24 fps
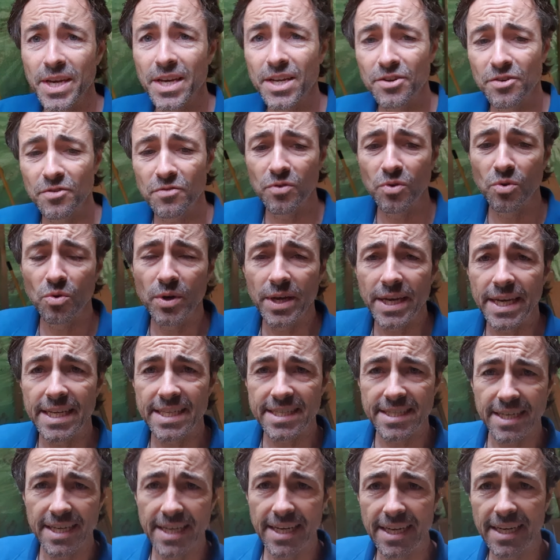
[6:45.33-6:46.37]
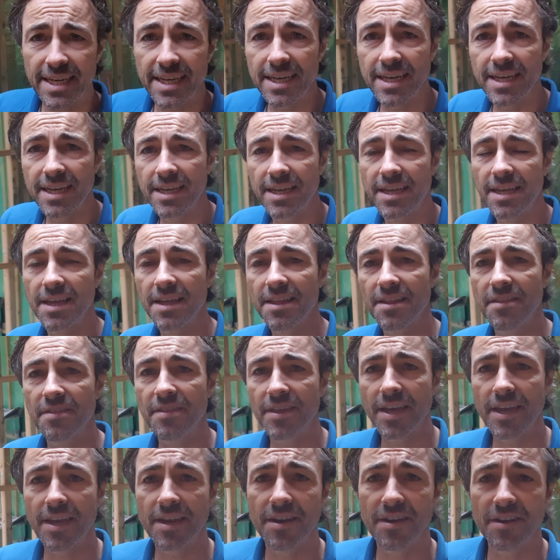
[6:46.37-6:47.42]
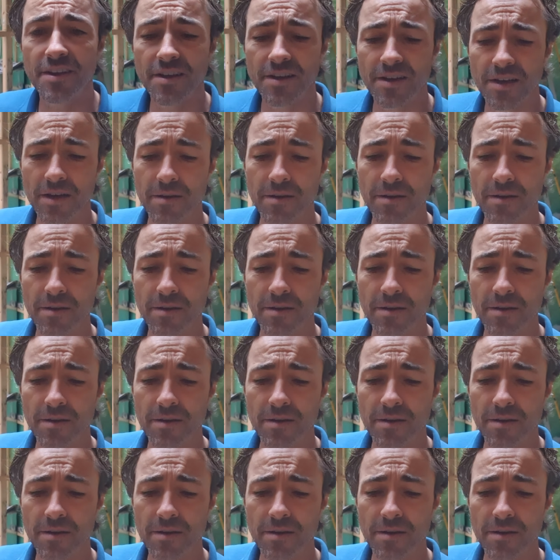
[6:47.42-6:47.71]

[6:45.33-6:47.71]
underfloor heating, then